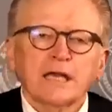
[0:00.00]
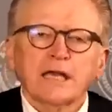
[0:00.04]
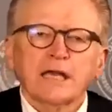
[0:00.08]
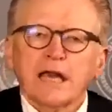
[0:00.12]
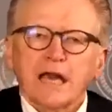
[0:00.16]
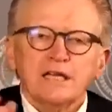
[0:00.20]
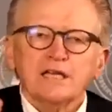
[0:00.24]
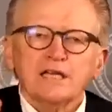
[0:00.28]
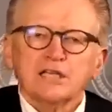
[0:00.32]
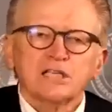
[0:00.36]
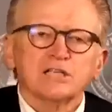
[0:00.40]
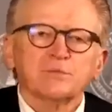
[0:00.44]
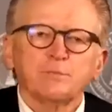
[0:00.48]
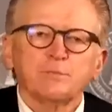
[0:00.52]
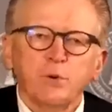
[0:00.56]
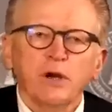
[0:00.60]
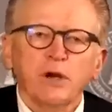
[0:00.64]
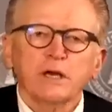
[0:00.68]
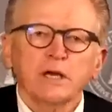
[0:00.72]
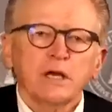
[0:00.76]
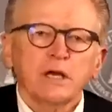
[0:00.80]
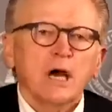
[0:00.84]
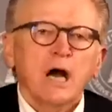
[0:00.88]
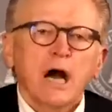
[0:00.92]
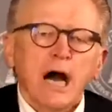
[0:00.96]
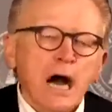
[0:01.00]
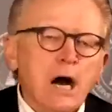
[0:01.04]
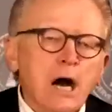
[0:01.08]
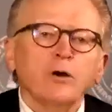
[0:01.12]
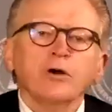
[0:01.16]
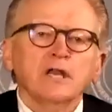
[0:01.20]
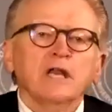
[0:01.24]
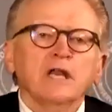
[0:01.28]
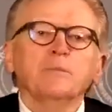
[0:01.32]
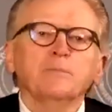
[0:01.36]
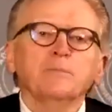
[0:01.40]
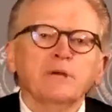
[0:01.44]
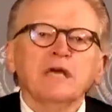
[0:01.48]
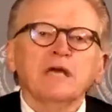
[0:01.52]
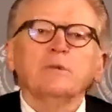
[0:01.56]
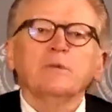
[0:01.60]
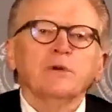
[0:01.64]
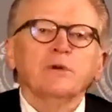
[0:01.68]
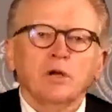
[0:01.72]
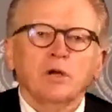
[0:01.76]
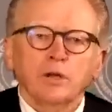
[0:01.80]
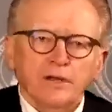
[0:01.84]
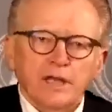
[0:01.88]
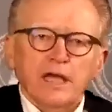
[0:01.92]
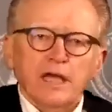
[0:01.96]
Like, his point, how could it be
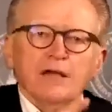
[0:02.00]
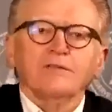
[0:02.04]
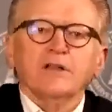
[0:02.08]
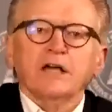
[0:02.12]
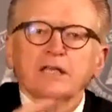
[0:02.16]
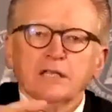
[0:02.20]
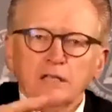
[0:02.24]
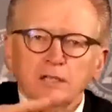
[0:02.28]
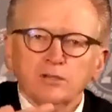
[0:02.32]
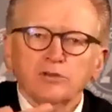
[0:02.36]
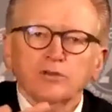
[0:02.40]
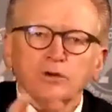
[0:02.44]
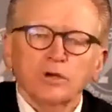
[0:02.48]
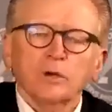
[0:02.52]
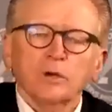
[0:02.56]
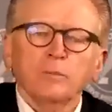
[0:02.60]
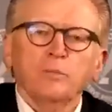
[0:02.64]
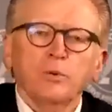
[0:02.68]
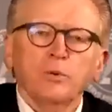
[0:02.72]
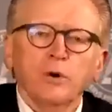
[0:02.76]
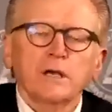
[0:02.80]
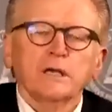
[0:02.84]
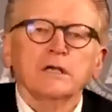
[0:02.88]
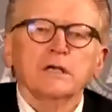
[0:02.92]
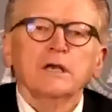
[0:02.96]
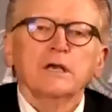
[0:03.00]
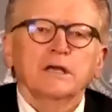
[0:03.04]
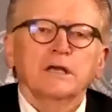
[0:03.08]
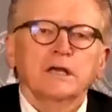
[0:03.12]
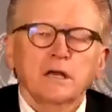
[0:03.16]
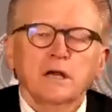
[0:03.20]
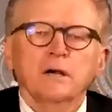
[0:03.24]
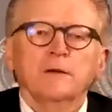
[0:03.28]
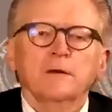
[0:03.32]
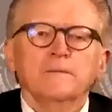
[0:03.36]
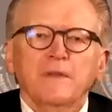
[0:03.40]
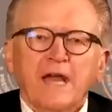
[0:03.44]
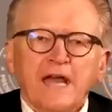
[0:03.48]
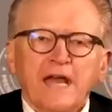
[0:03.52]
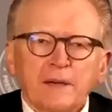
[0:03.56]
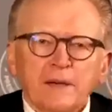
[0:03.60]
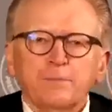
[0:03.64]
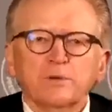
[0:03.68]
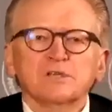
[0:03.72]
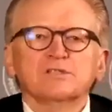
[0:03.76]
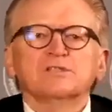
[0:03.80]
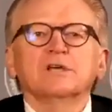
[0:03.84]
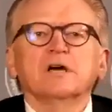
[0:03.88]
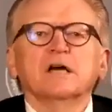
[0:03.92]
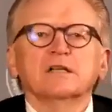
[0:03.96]
we only have, like, to your point, you know,
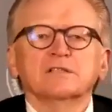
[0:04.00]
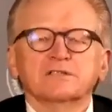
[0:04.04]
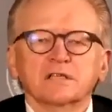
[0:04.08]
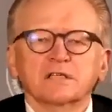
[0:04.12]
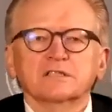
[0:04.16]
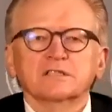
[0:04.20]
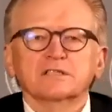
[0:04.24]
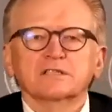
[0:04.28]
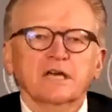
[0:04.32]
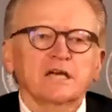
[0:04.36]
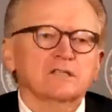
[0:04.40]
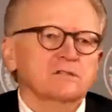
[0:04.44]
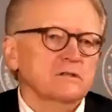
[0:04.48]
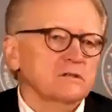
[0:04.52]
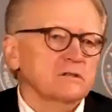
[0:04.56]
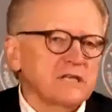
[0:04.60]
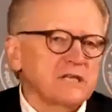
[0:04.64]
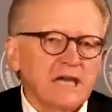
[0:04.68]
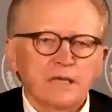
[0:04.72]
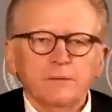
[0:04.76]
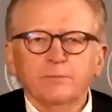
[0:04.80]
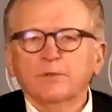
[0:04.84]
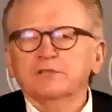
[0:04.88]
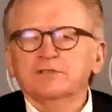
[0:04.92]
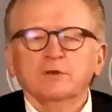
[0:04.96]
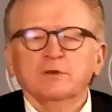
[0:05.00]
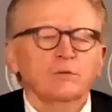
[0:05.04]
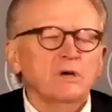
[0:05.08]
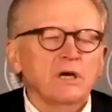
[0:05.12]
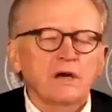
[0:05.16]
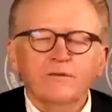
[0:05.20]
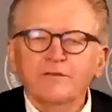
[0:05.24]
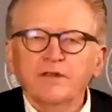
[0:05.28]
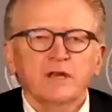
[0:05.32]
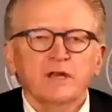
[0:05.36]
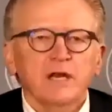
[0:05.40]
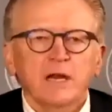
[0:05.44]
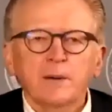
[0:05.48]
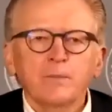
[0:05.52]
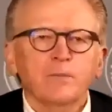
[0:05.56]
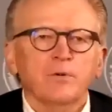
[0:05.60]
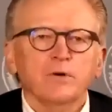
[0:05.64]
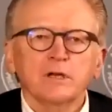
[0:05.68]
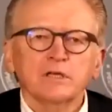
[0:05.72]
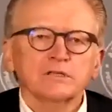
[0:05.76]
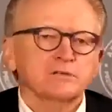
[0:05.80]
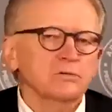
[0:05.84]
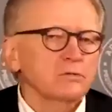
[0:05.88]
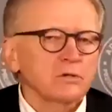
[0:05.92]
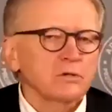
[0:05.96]
8% success or 10%, whatever the
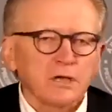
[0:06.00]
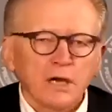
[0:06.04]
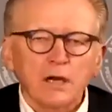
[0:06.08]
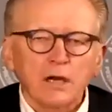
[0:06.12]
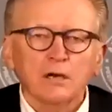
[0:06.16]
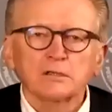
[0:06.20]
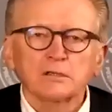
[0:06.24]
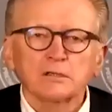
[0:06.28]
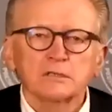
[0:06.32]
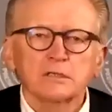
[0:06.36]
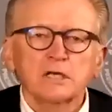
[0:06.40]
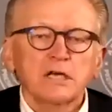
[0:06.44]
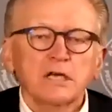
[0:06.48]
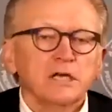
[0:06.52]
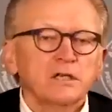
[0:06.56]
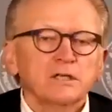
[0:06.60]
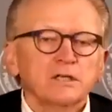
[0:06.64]
number is, who cares?